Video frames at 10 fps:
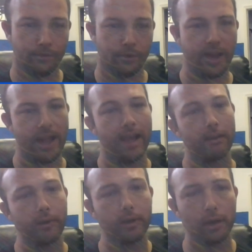Okay. A
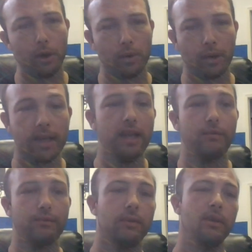handwritten note, a
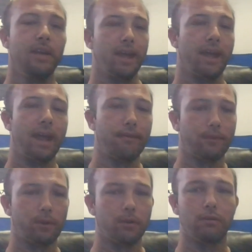gift
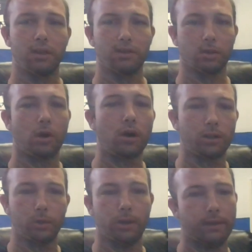after doesn't
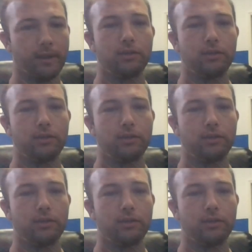cost you anything.